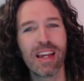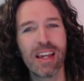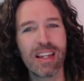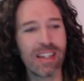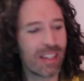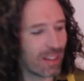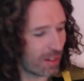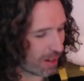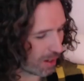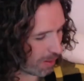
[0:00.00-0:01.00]
any
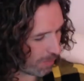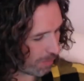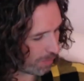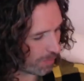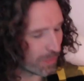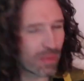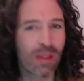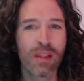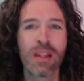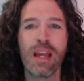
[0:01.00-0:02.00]
um,
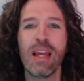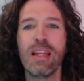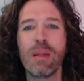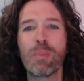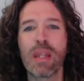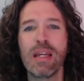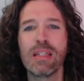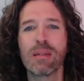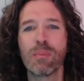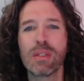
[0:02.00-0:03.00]
any
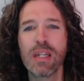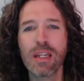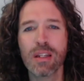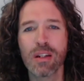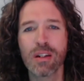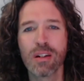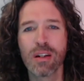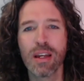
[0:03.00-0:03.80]
place in particular.